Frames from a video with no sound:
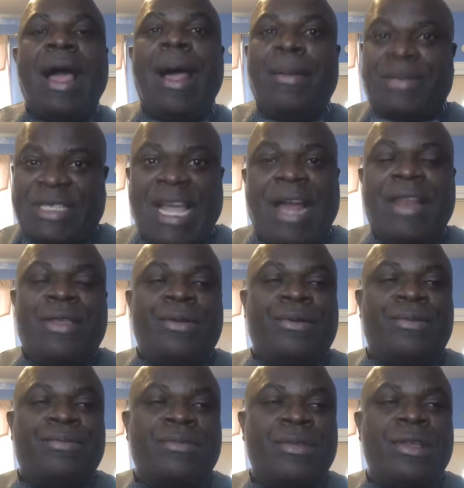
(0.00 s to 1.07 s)
I'm telling
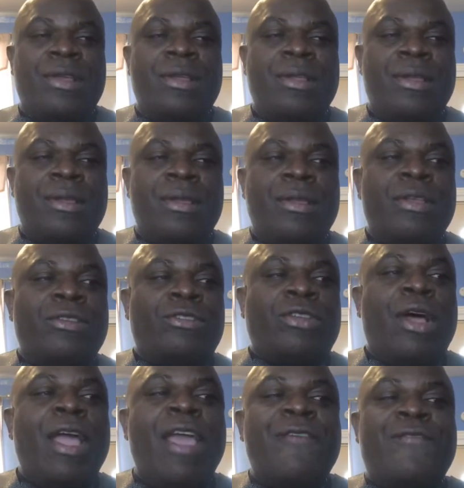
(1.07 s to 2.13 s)
you.
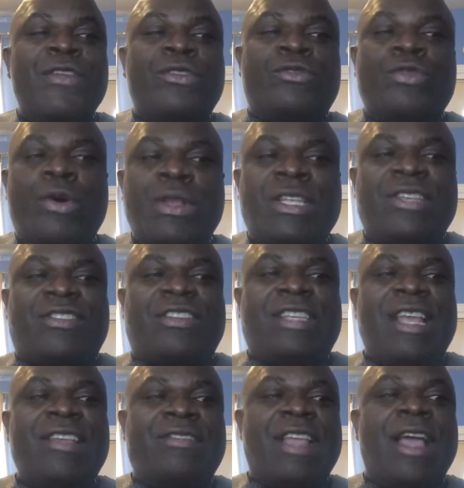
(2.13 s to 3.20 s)
So if you do these
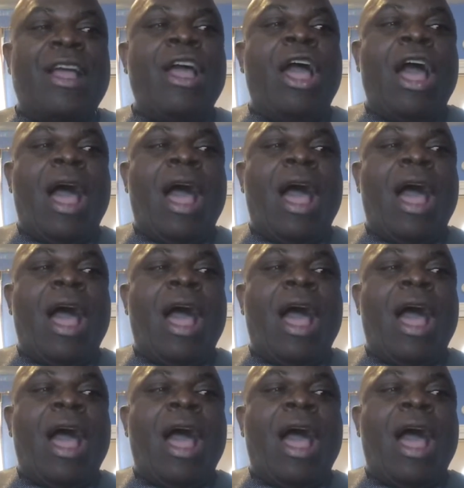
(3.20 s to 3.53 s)
things, then